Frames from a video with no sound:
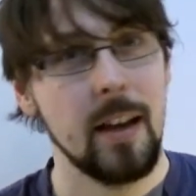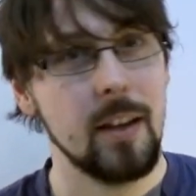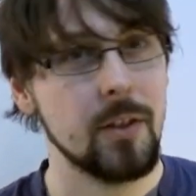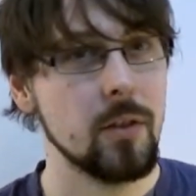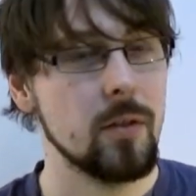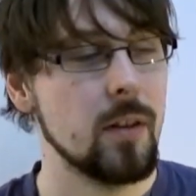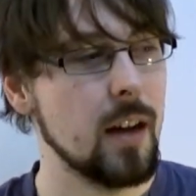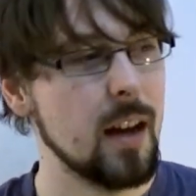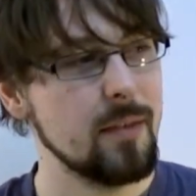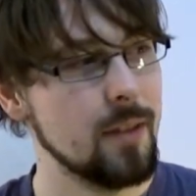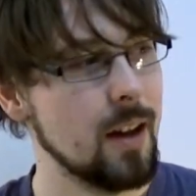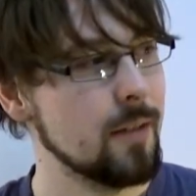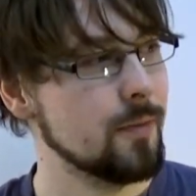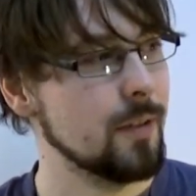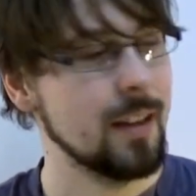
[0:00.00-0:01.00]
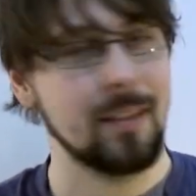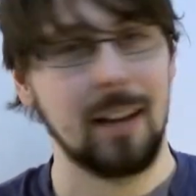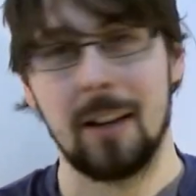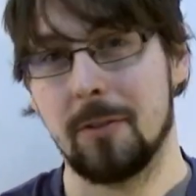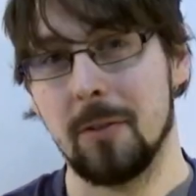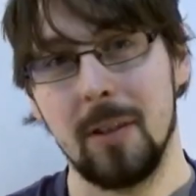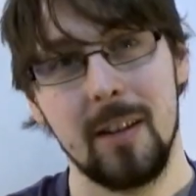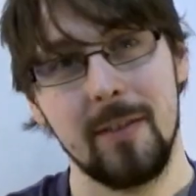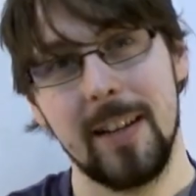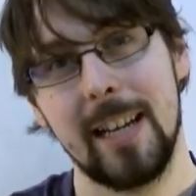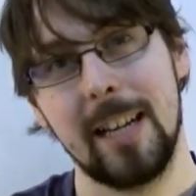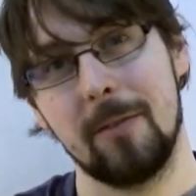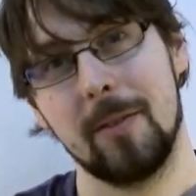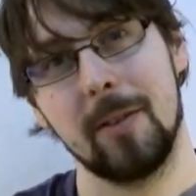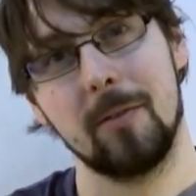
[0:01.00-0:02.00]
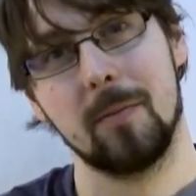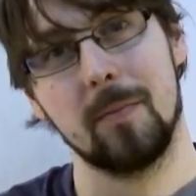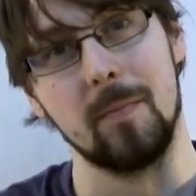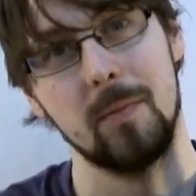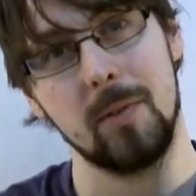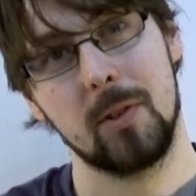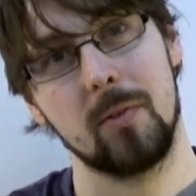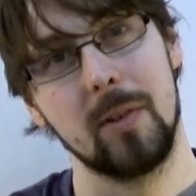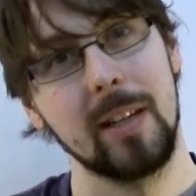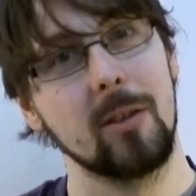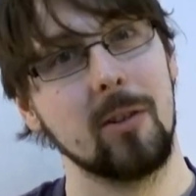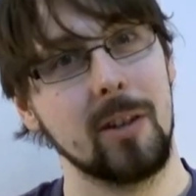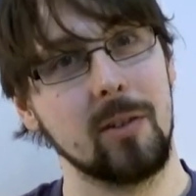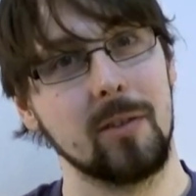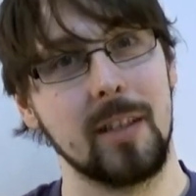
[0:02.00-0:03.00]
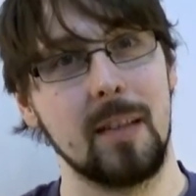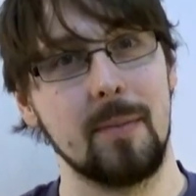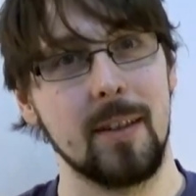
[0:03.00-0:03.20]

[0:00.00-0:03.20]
So I don't have any real string loyalty,